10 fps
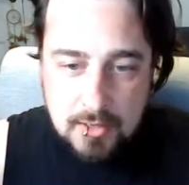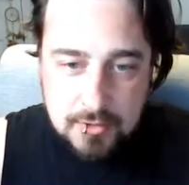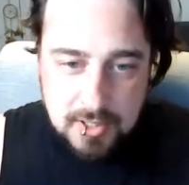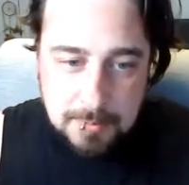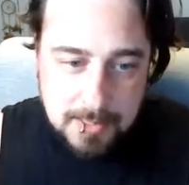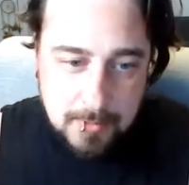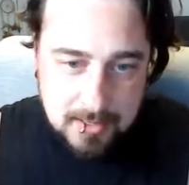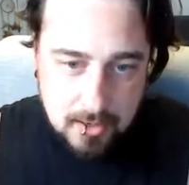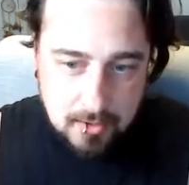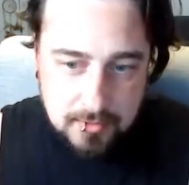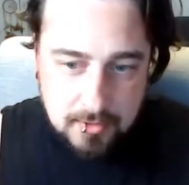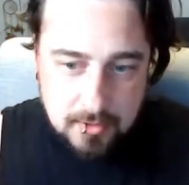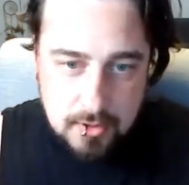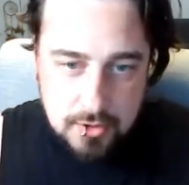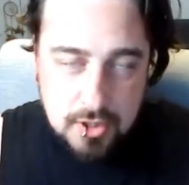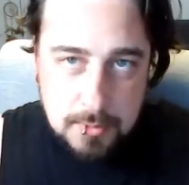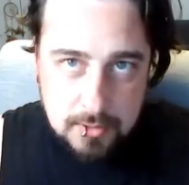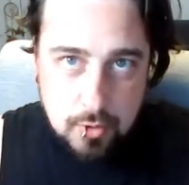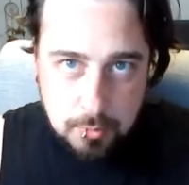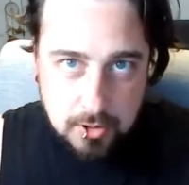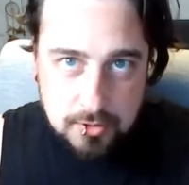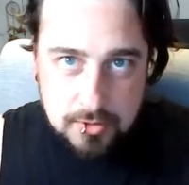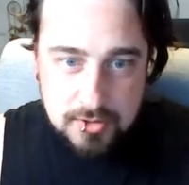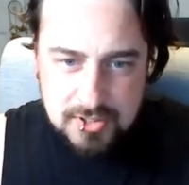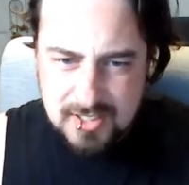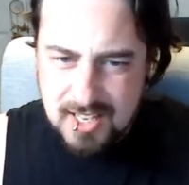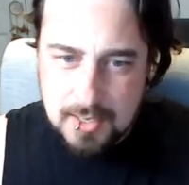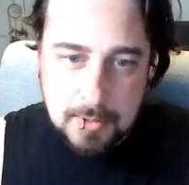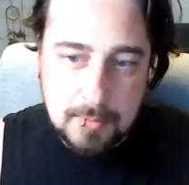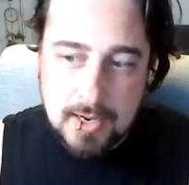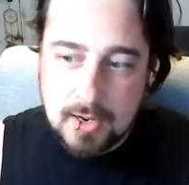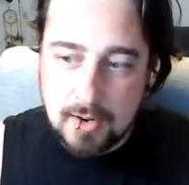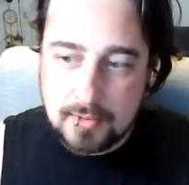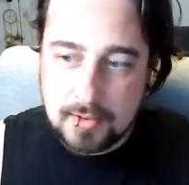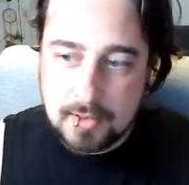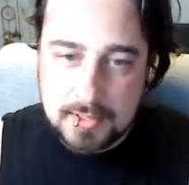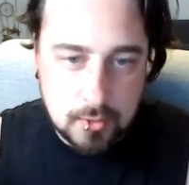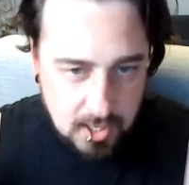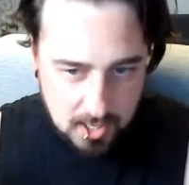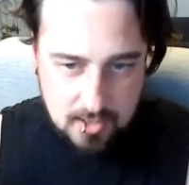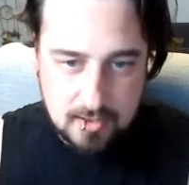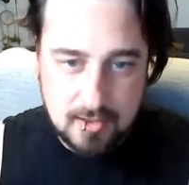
do they play Minecraft and do they play Roblox? And she said, yeah, they play Minecraft. I said, okay.